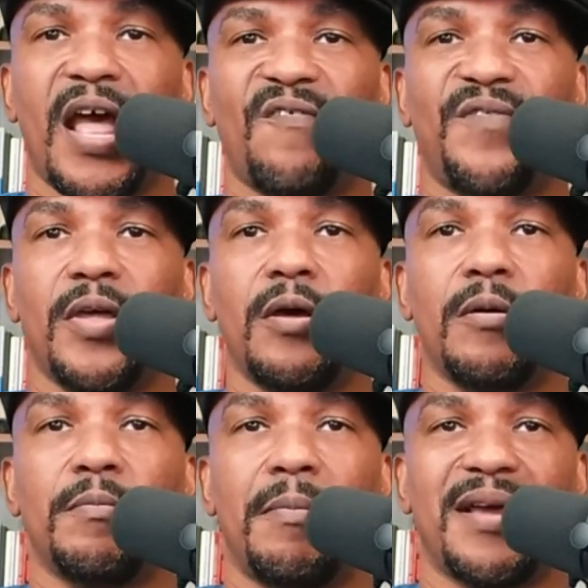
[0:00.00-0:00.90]
I
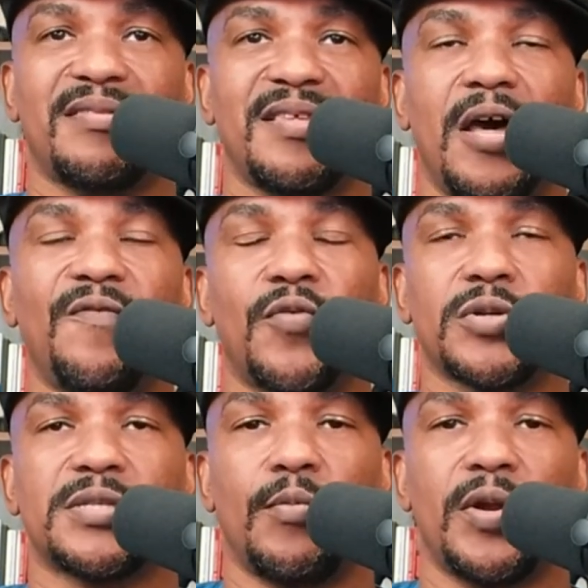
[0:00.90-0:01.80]
film myself
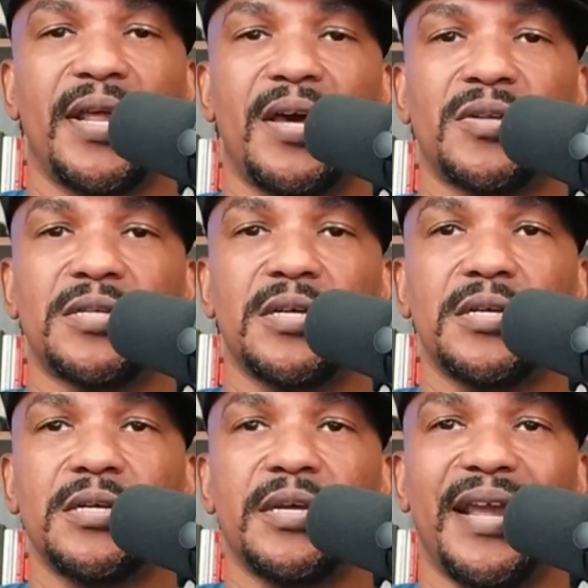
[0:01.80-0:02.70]
or someone else
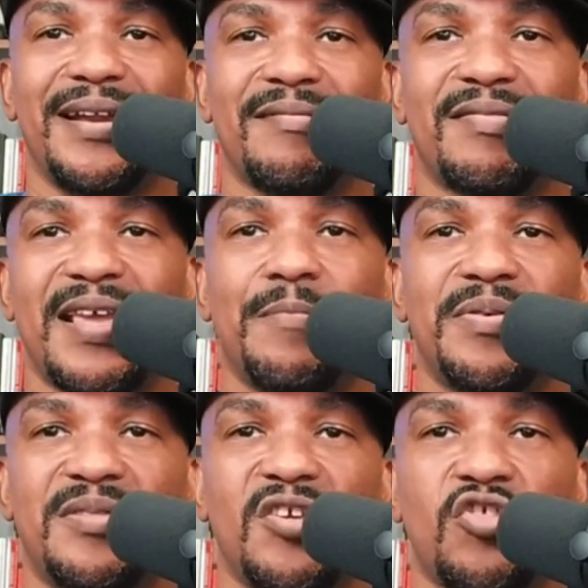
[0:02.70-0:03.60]
in the same
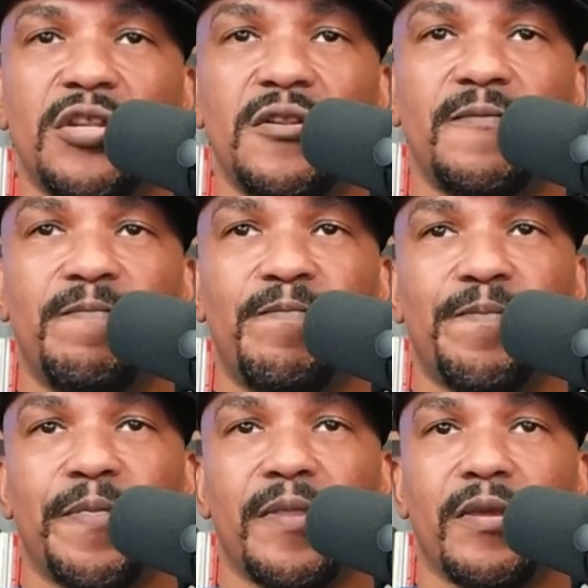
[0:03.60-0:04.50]
position,
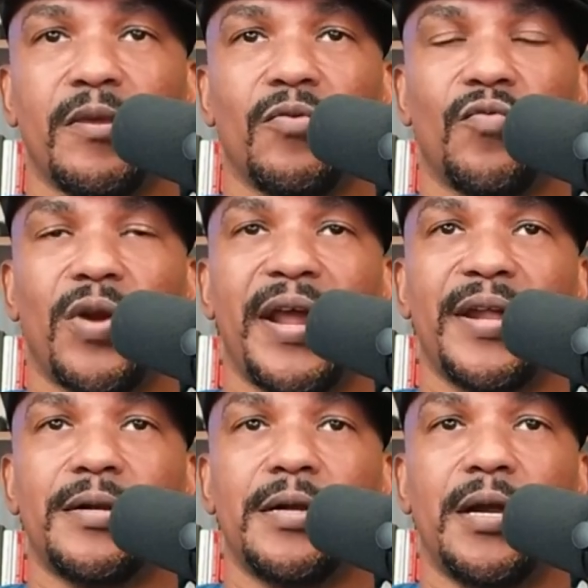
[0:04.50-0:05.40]

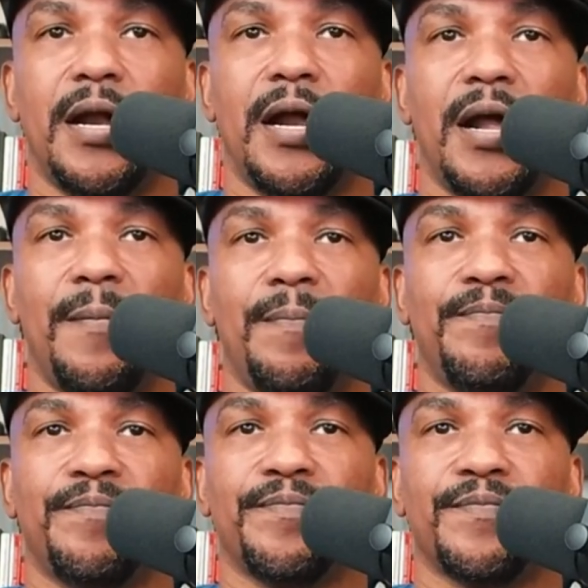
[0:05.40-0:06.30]
right?
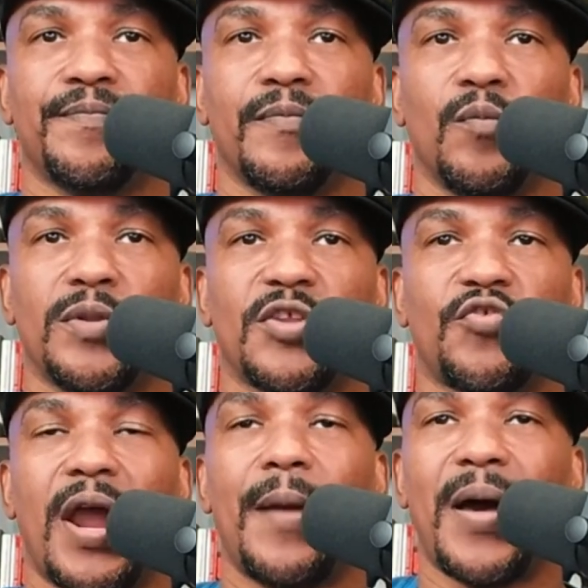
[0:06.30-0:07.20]
Um, with the
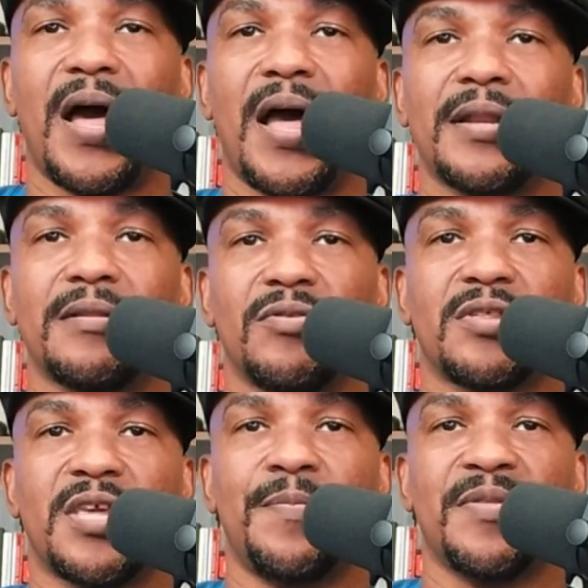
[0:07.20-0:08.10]
tripod,
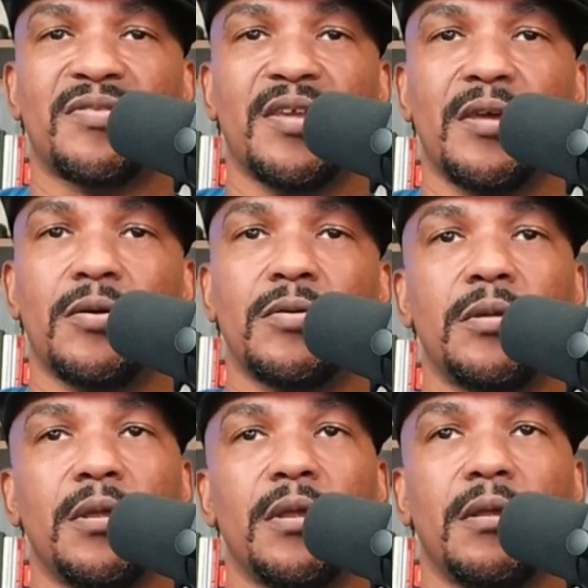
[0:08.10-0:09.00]
just keep it still,
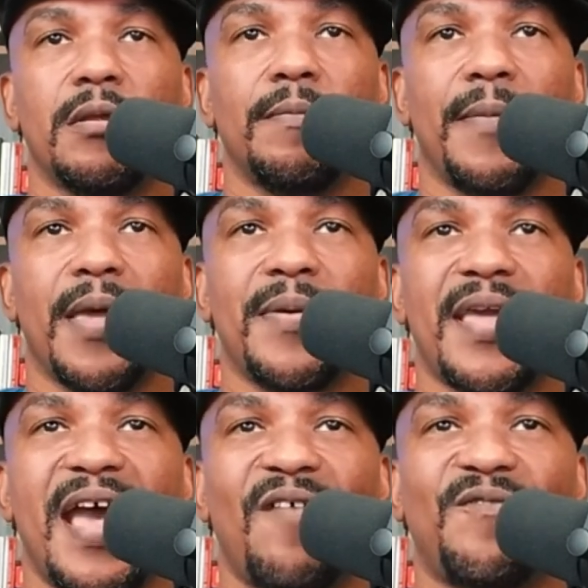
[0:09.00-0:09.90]

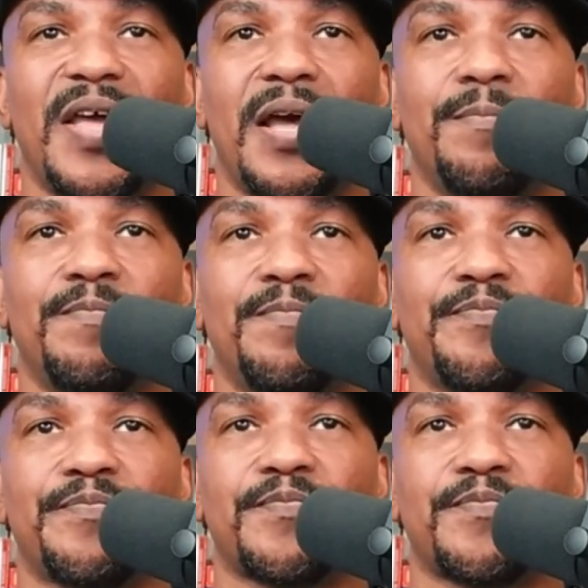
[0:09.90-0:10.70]
maybe have them